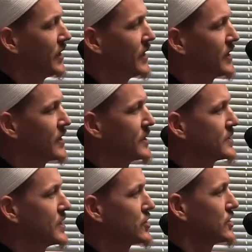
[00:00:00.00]
And in the
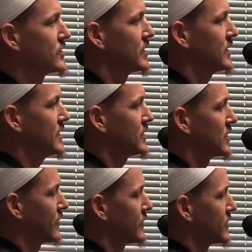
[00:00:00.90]
decisions that each
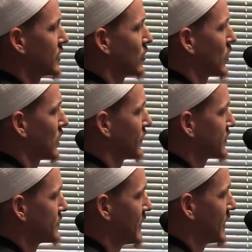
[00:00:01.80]
and every single one of
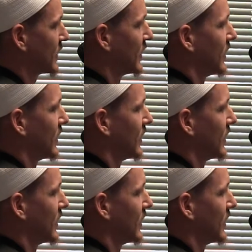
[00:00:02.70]
us make,